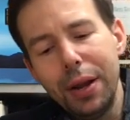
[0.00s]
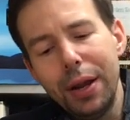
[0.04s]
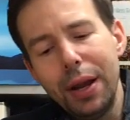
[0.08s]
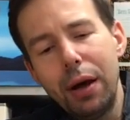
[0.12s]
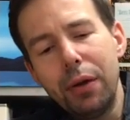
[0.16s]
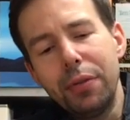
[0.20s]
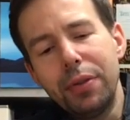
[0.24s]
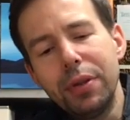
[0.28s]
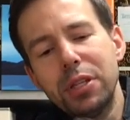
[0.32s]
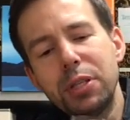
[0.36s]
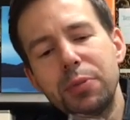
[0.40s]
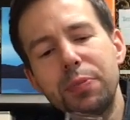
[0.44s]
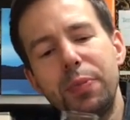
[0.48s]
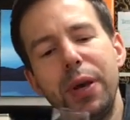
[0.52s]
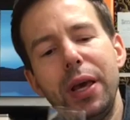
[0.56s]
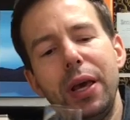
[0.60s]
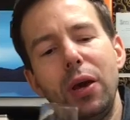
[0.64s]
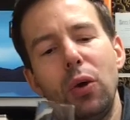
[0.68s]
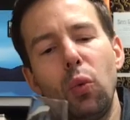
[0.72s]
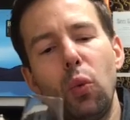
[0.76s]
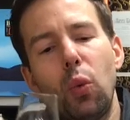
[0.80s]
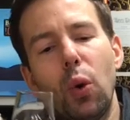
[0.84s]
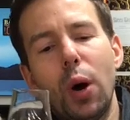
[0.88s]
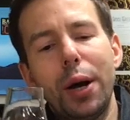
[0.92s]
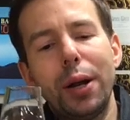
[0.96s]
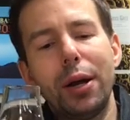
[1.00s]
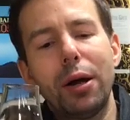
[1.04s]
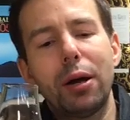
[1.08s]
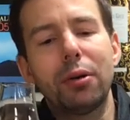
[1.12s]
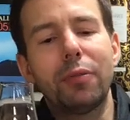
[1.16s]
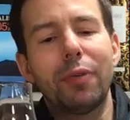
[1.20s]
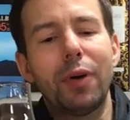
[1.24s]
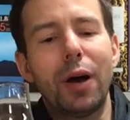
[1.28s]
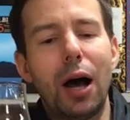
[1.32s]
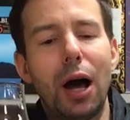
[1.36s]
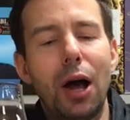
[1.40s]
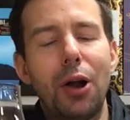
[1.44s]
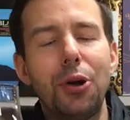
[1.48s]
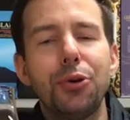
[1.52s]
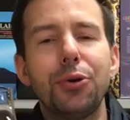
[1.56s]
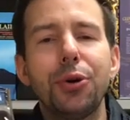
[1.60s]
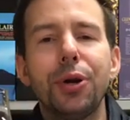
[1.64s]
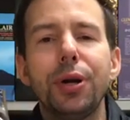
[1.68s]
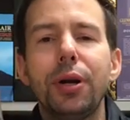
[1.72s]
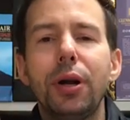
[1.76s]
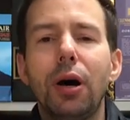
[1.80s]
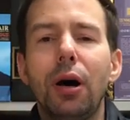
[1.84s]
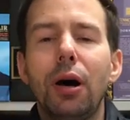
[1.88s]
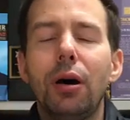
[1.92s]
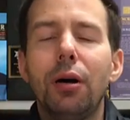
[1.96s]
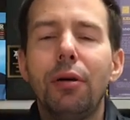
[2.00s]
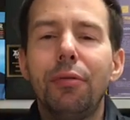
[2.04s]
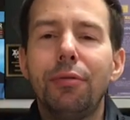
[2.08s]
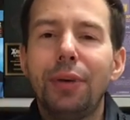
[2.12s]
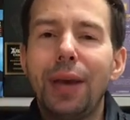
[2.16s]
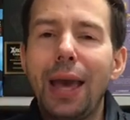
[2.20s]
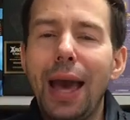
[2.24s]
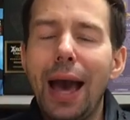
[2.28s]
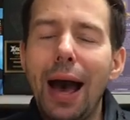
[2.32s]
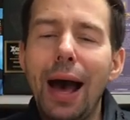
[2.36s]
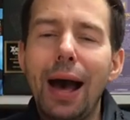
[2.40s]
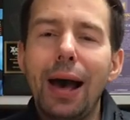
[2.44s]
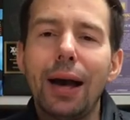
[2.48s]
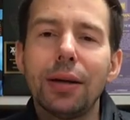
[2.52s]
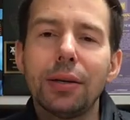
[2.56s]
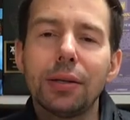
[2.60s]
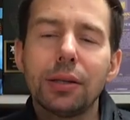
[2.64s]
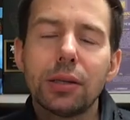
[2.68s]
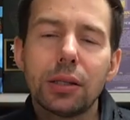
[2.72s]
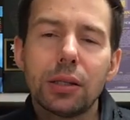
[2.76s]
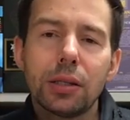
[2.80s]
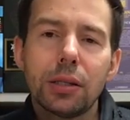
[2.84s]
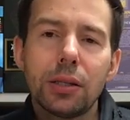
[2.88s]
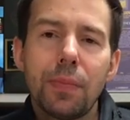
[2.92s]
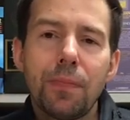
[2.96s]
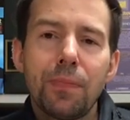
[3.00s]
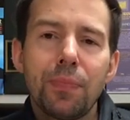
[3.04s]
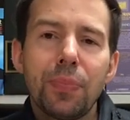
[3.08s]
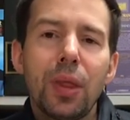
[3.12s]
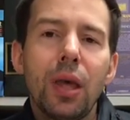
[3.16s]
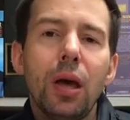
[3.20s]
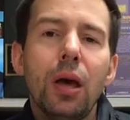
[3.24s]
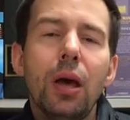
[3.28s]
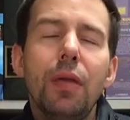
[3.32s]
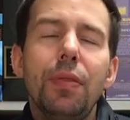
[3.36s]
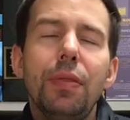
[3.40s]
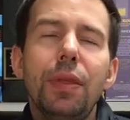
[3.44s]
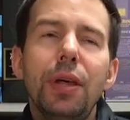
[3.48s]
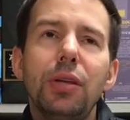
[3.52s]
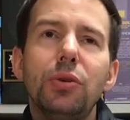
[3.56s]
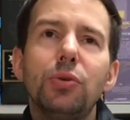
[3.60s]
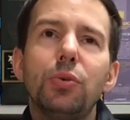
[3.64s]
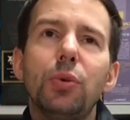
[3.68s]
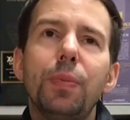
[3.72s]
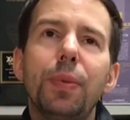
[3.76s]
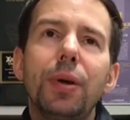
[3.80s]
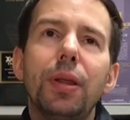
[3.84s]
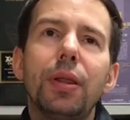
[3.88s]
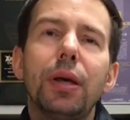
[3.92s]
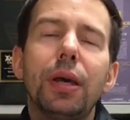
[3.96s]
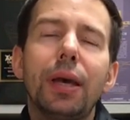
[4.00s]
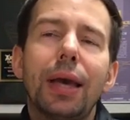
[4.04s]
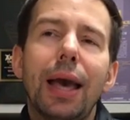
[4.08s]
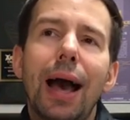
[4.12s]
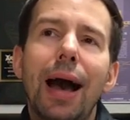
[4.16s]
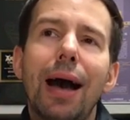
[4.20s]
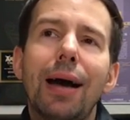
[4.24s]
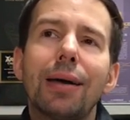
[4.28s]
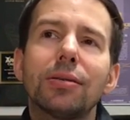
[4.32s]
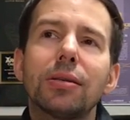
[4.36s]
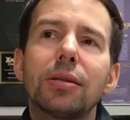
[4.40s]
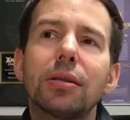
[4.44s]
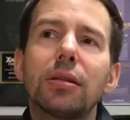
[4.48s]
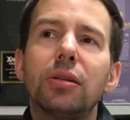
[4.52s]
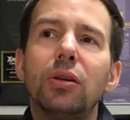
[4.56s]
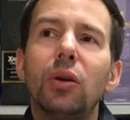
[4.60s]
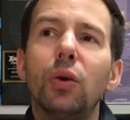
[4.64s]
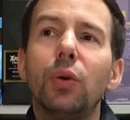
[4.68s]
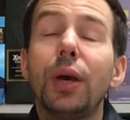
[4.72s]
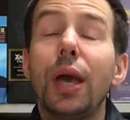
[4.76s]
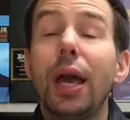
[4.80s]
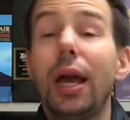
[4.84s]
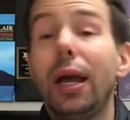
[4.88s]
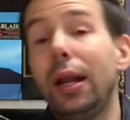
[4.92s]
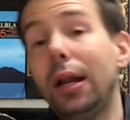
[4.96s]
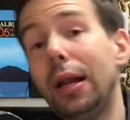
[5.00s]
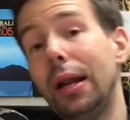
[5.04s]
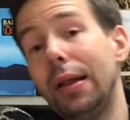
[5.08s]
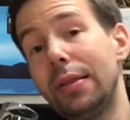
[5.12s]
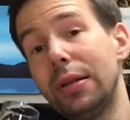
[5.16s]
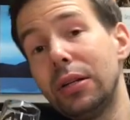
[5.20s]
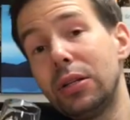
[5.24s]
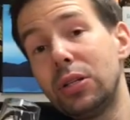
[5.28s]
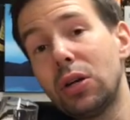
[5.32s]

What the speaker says: Now this being 1 out of 100 of casks, these would be the casks located at the